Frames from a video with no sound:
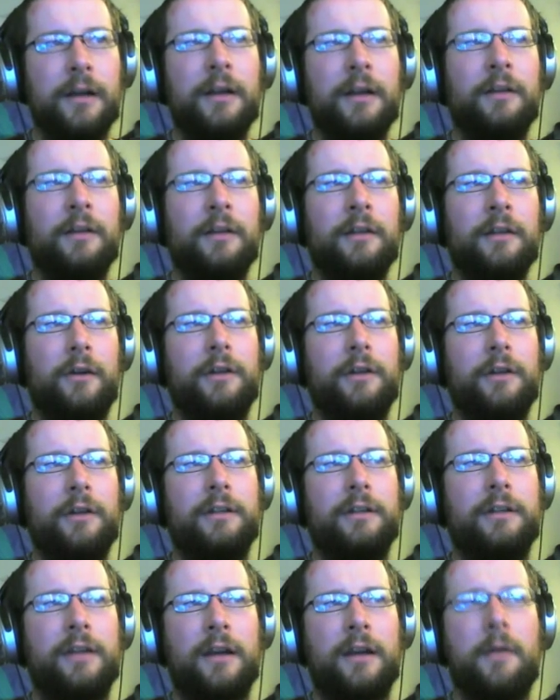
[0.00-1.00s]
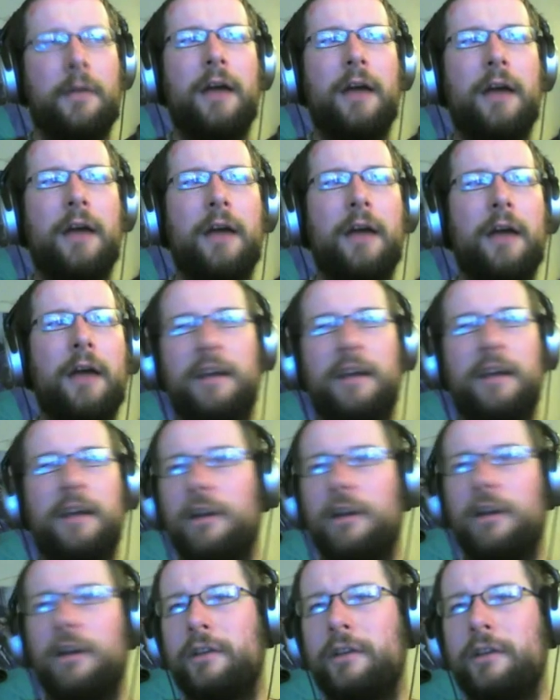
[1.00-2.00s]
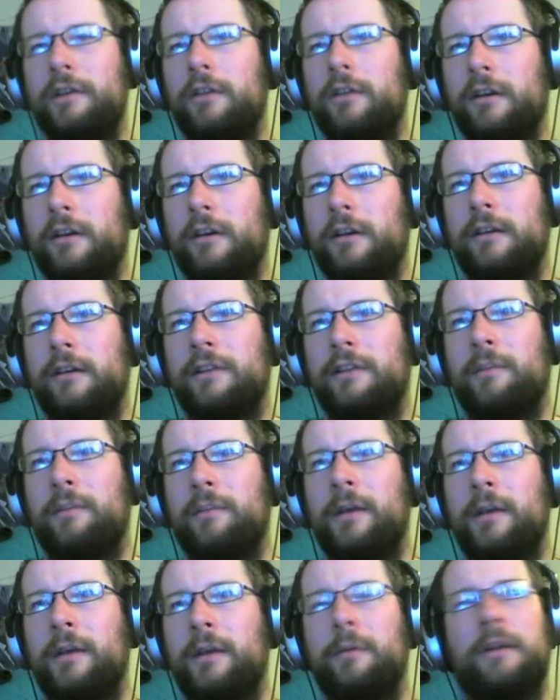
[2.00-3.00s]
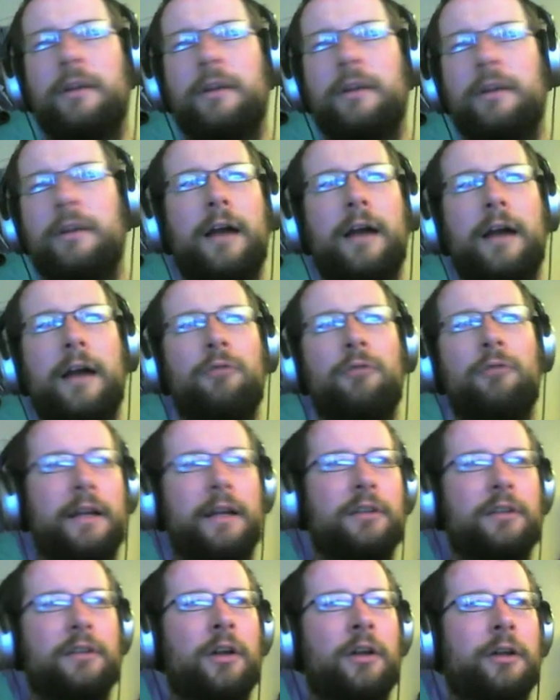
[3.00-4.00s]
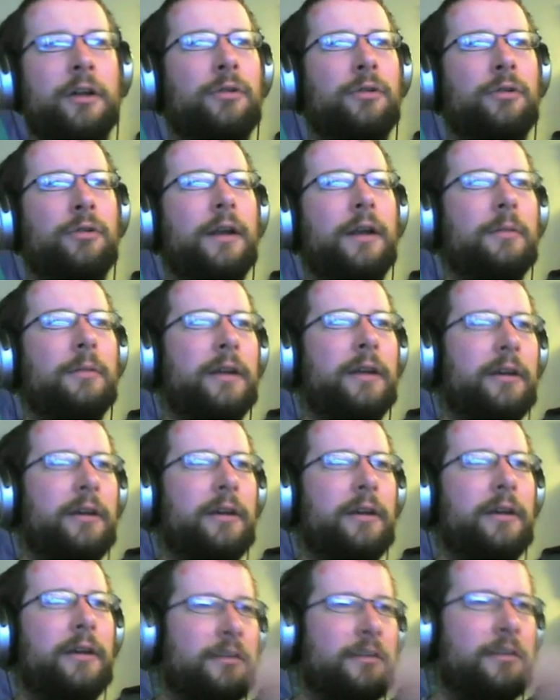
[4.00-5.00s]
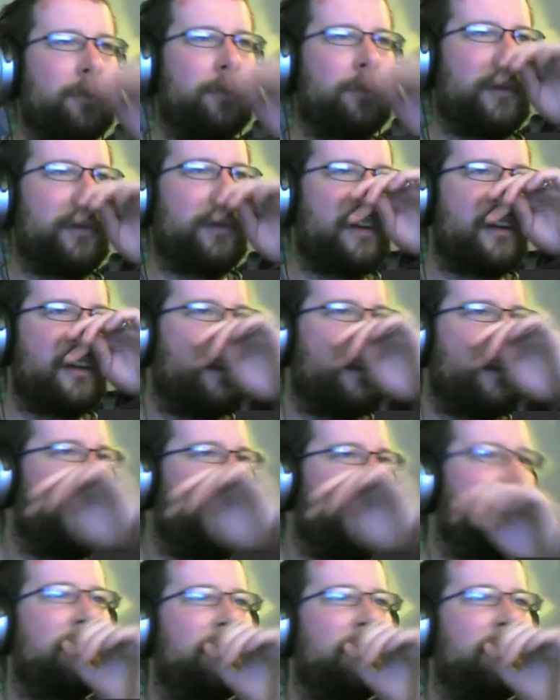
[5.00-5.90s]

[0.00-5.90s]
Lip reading: Not only did they come out and say no, it's not going to disappear, but they're now running an incredibly aggressive promotion, aren't they?